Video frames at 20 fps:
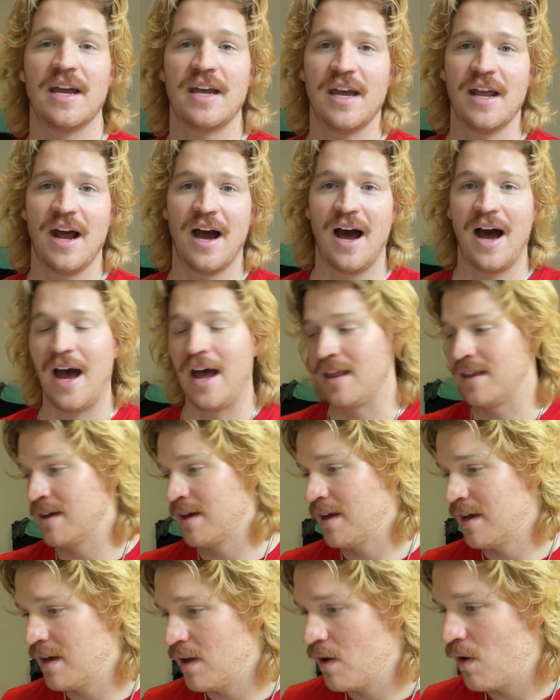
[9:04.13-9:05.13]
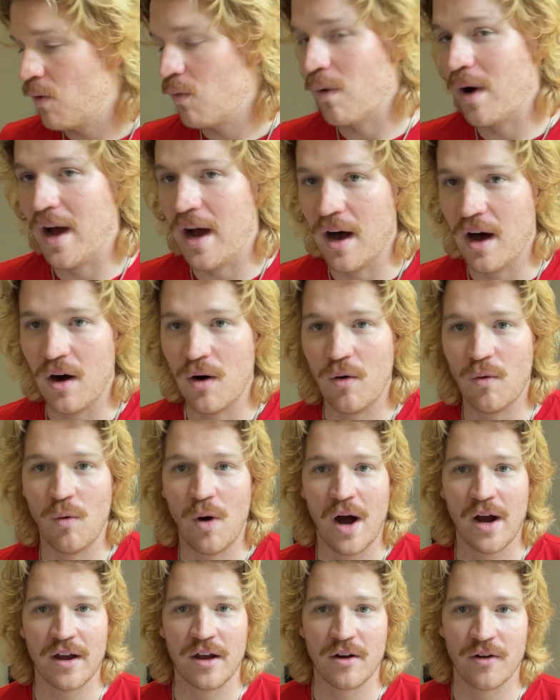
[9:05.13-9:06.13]
I get hot while
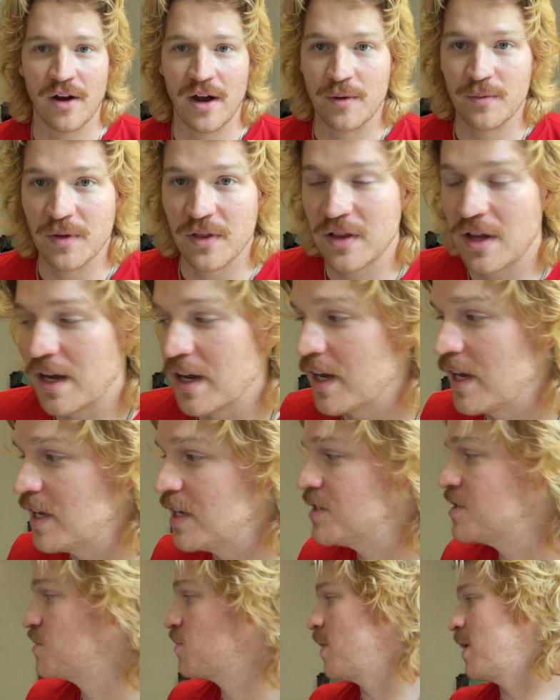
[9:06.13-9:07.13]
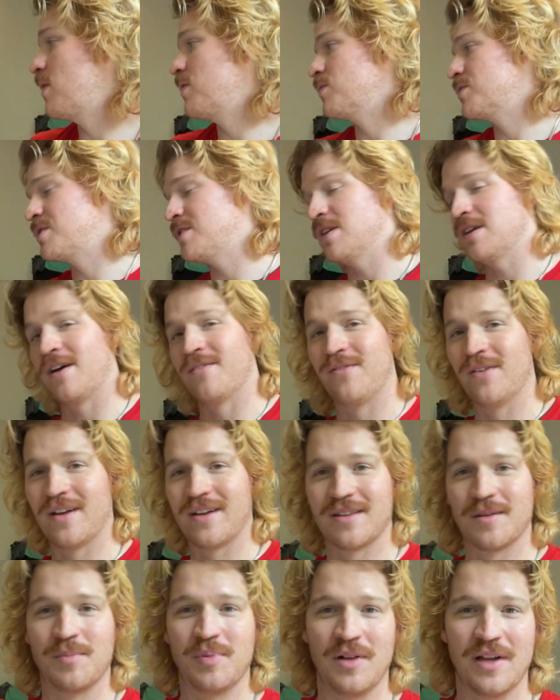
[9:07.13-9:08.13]
walking around with luggage. While I feel
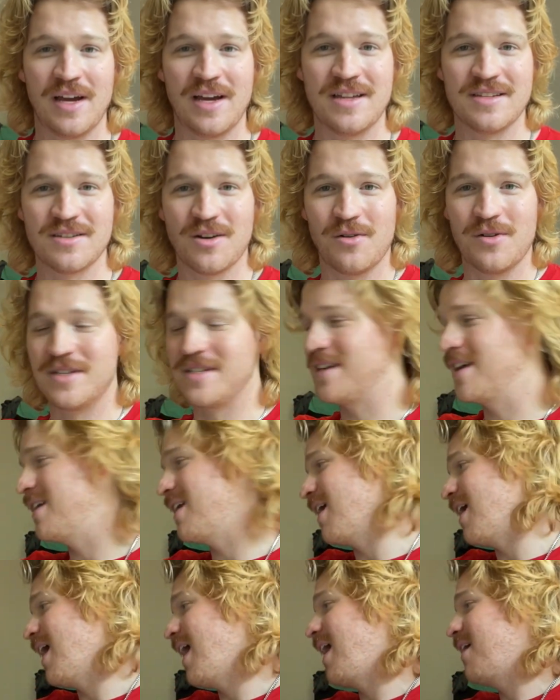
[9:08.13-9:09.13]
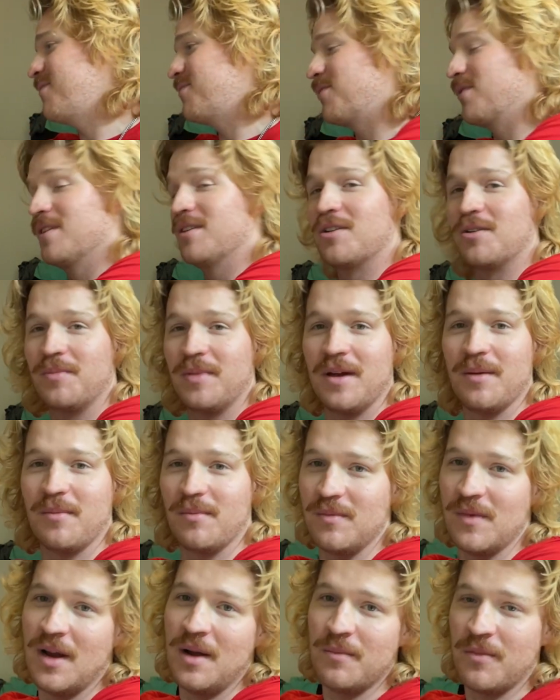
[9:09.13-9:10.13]
like the planes always get hot for a little bit
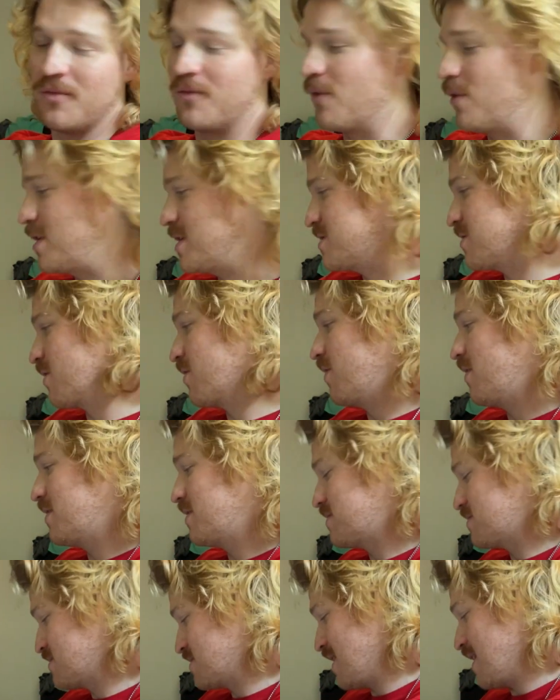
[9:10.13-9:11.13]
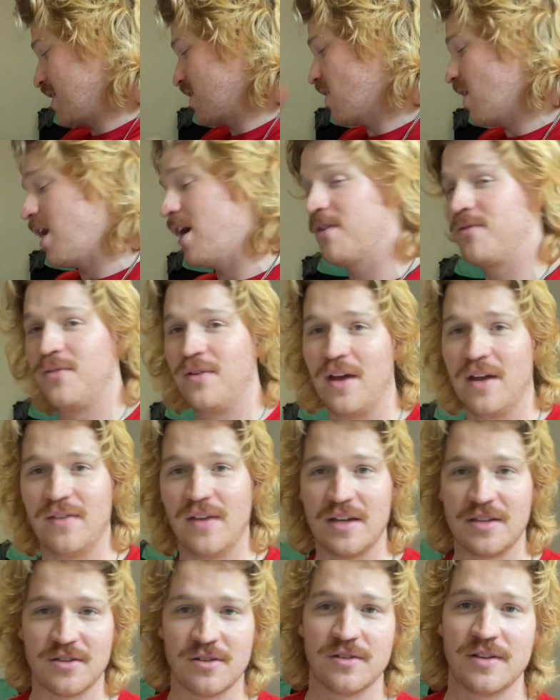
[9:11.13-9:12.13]
before you take off
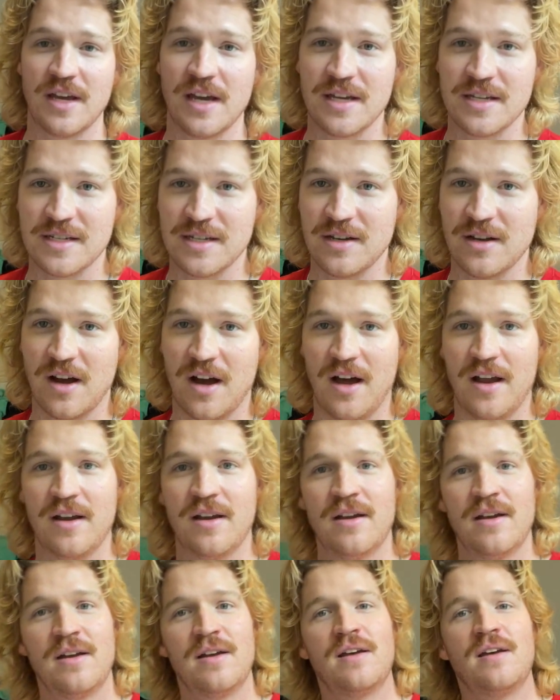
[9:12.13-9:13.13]
and they turn the AC on.